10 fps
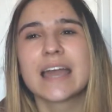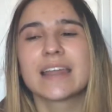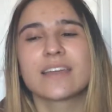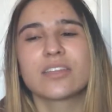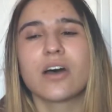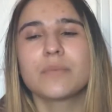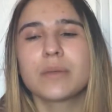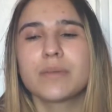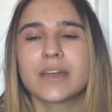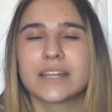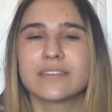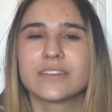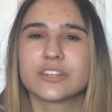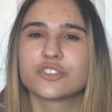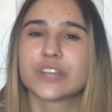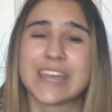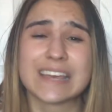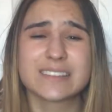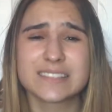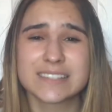and I thought maybe I'd give it a
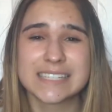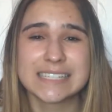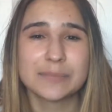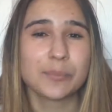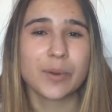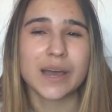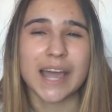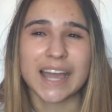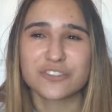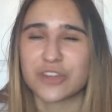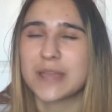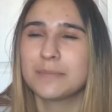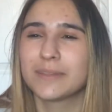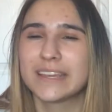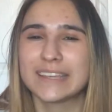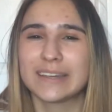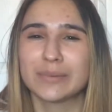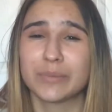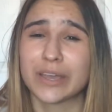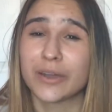chance, but I tried playing it
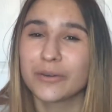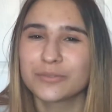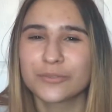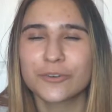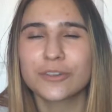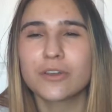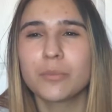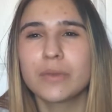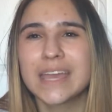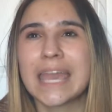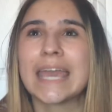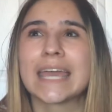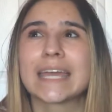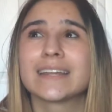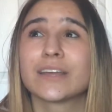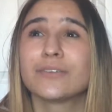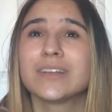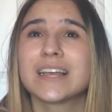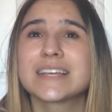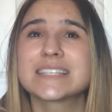on my own for a little bit and I
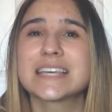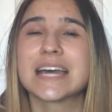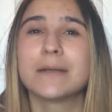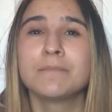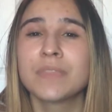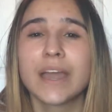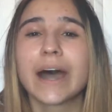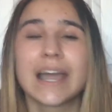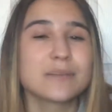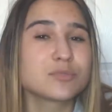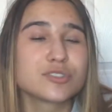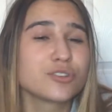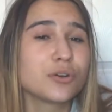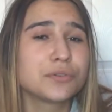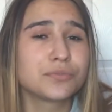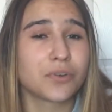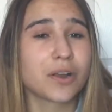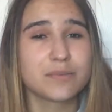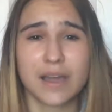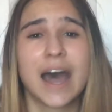realized that I am so
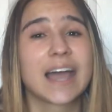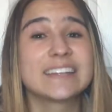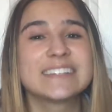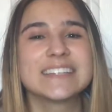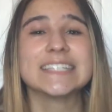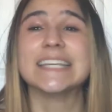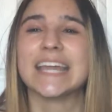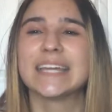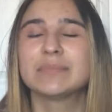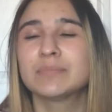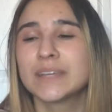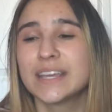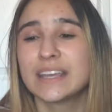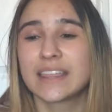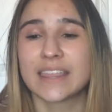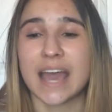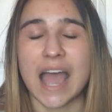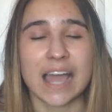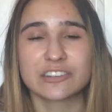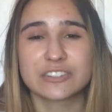far behind in the game
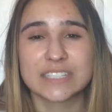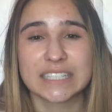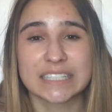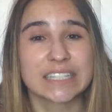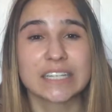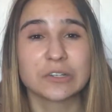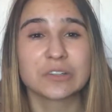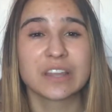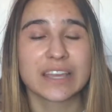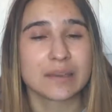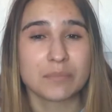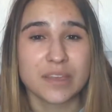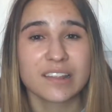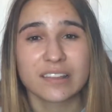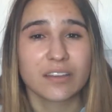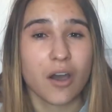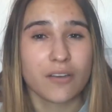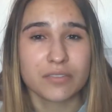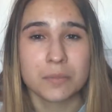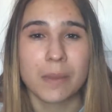that I just get killed like immediately
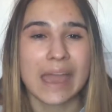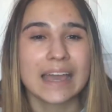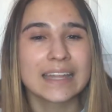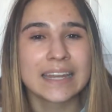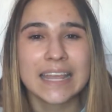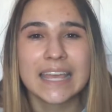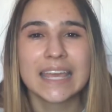off the bat,